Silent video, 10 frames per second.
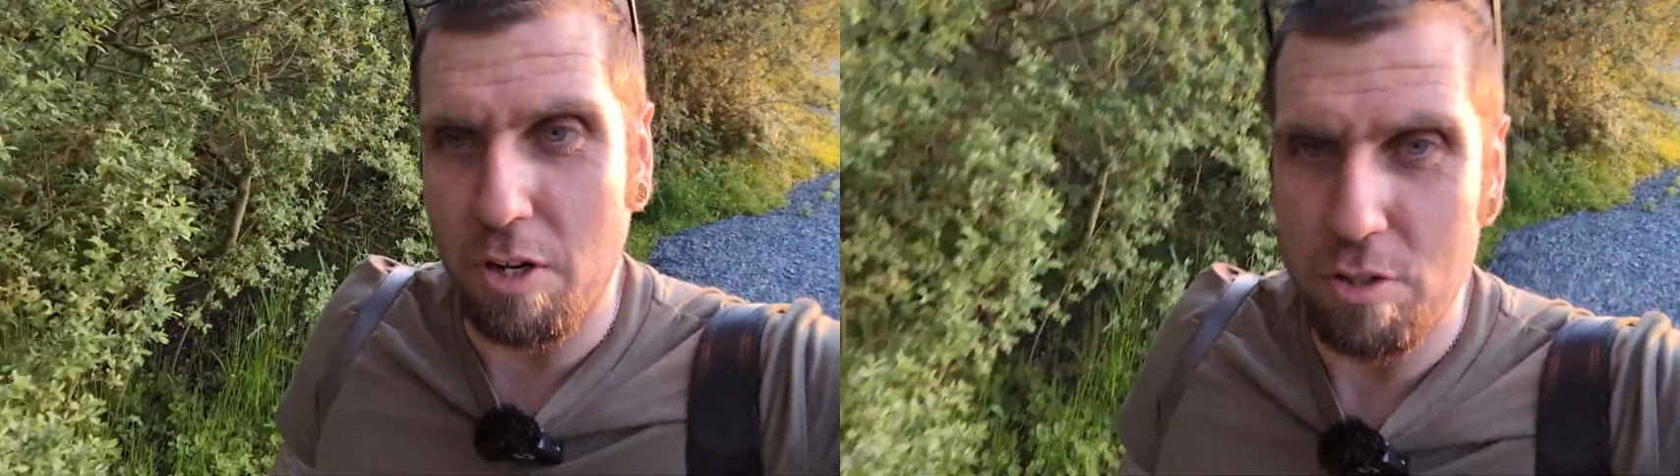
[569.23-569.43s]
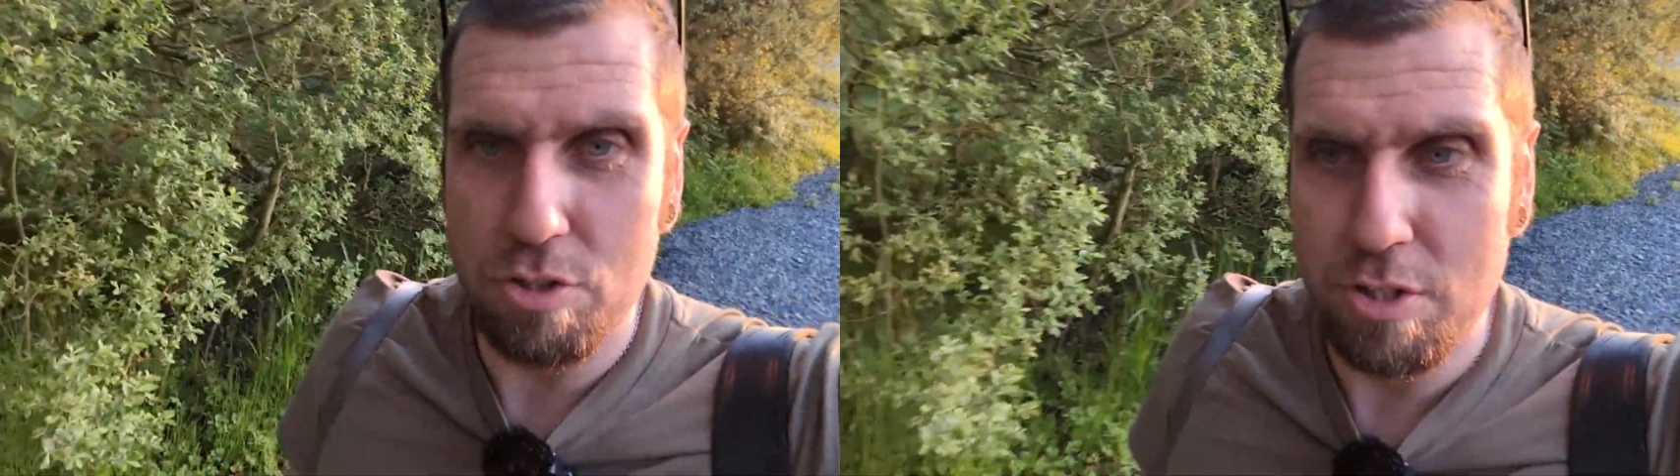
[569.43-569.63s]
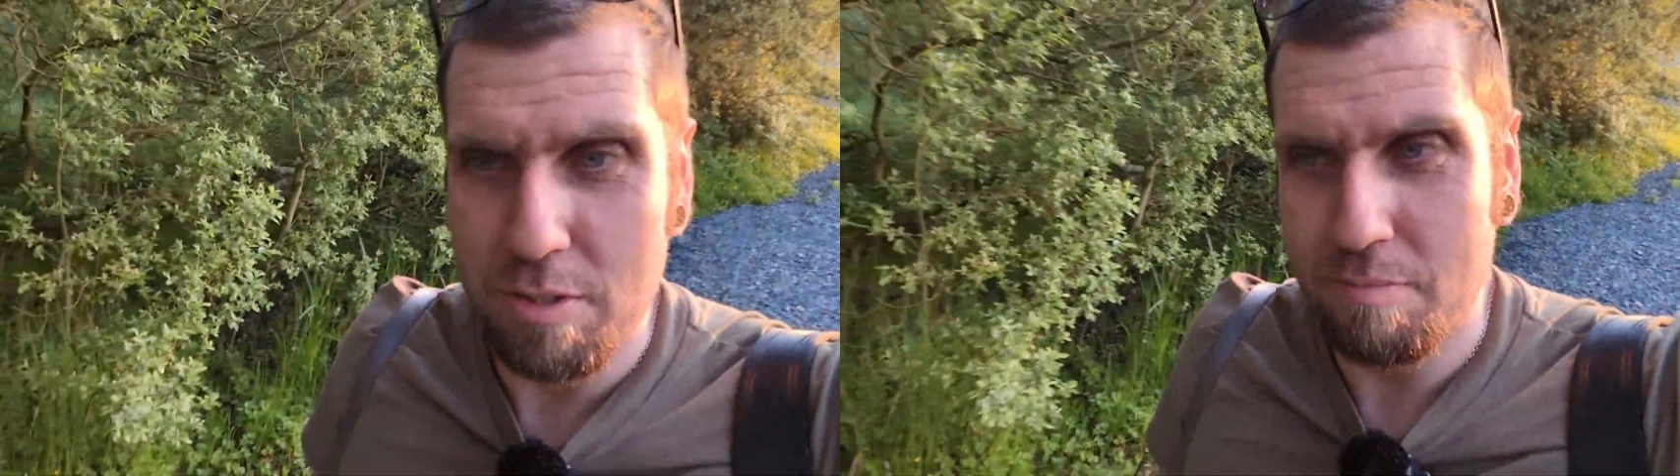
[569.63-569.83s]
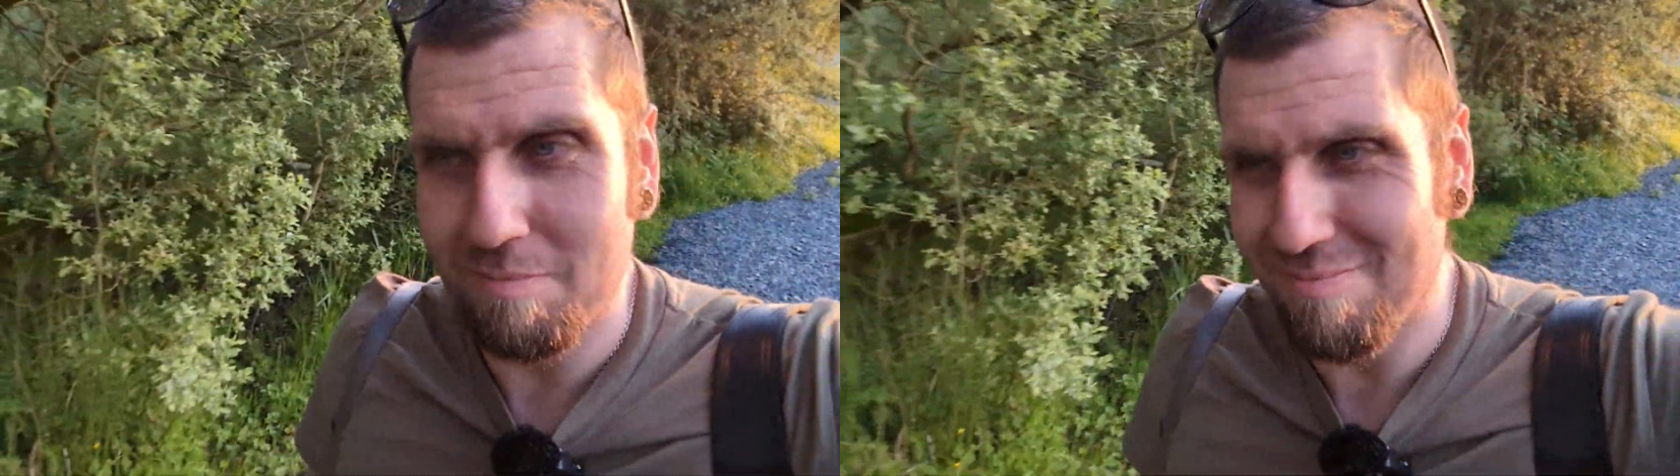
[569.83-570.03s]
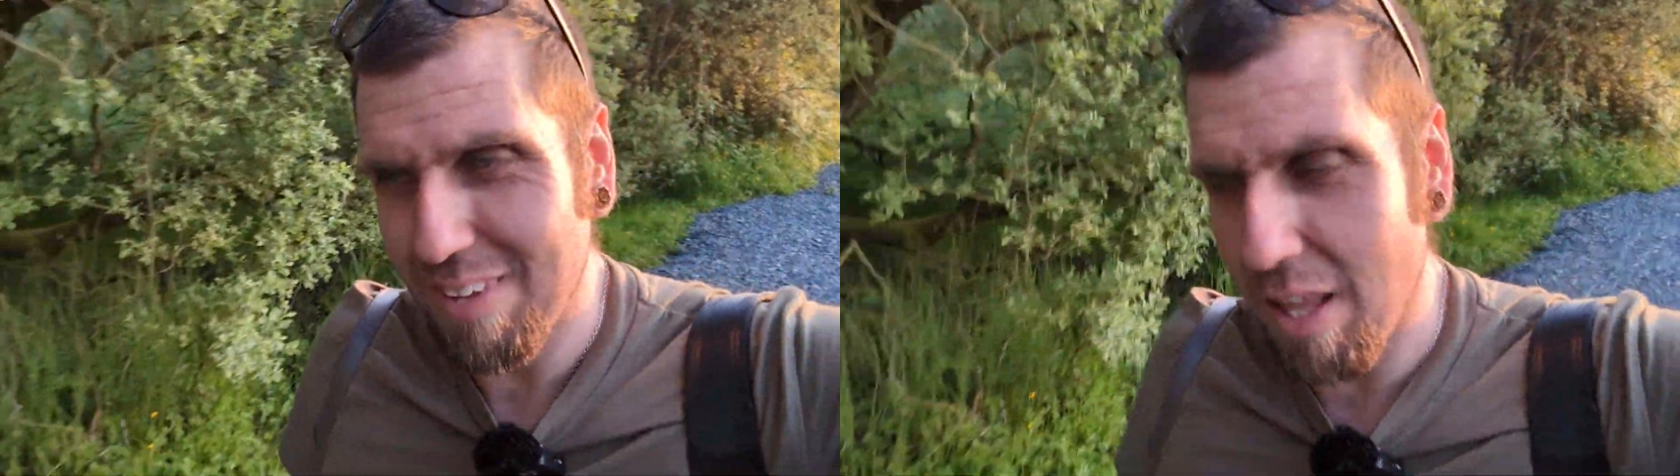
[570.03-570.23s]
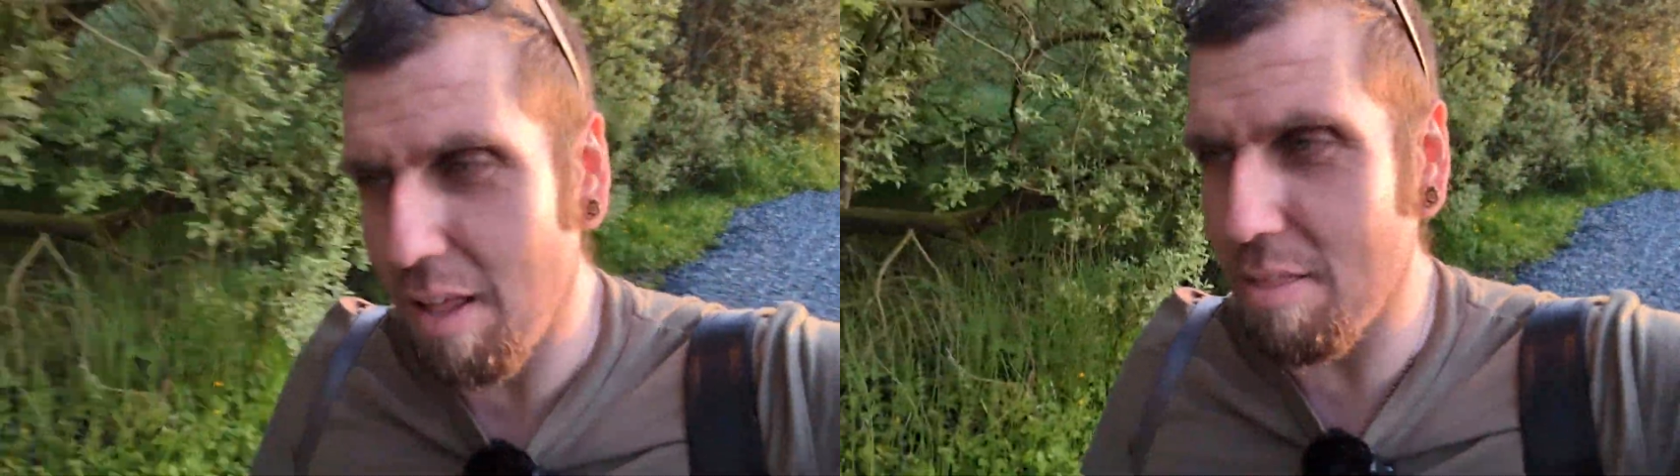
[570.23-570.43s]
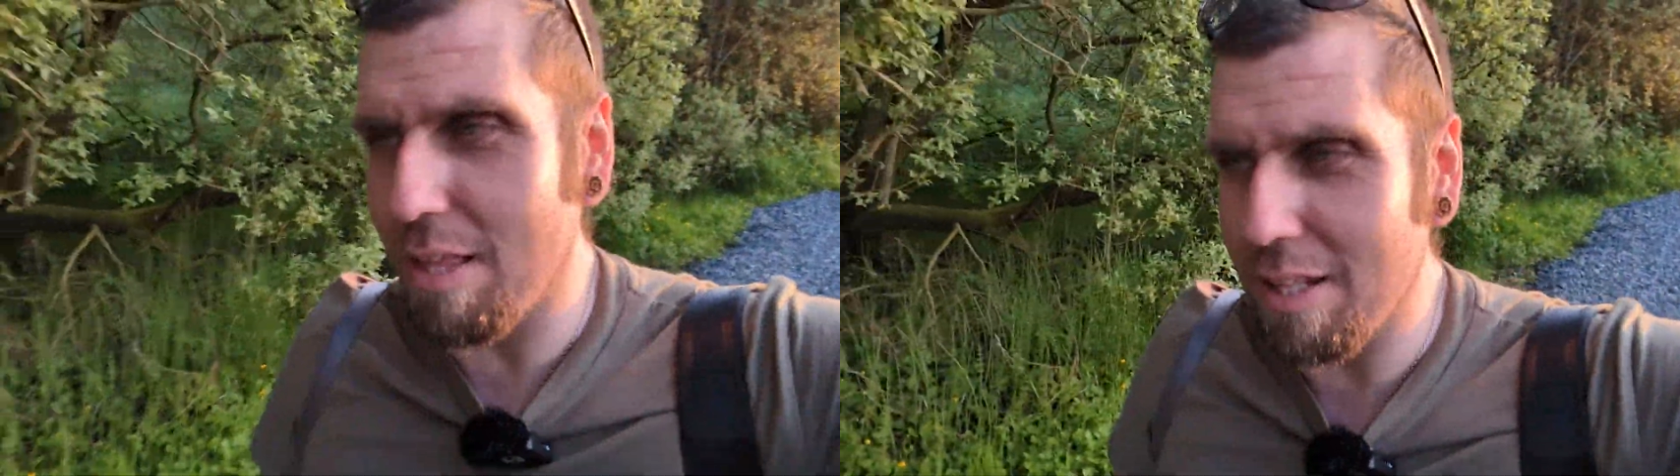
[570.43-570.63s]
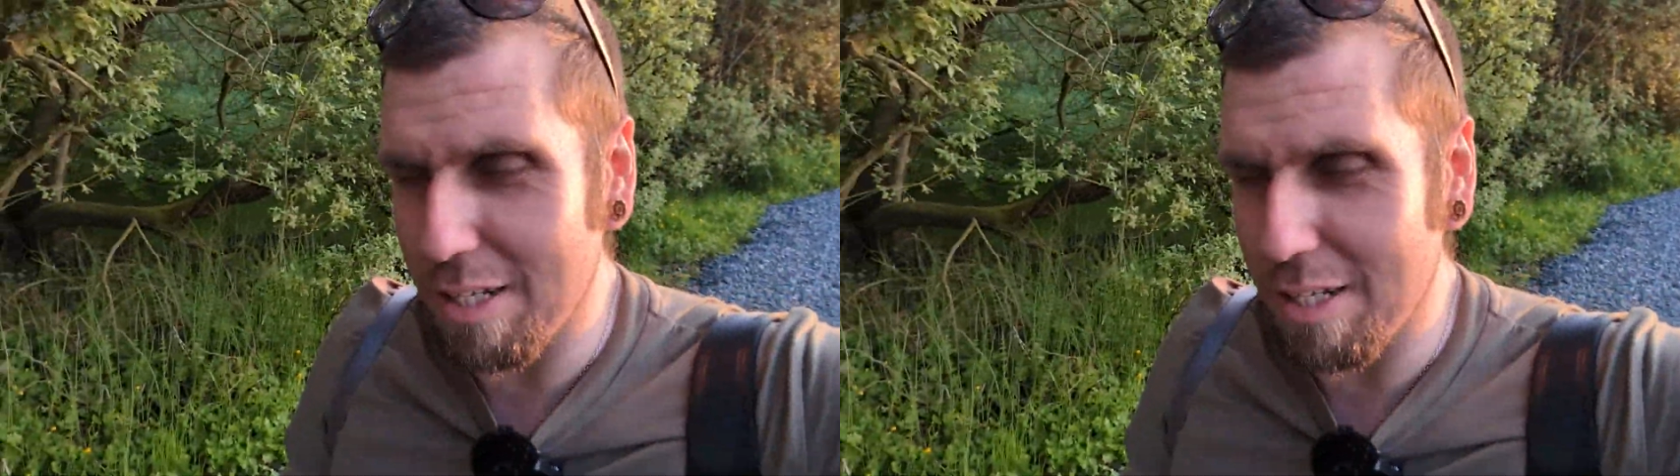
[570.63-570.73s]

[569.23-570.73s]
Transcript: I think that's probably what I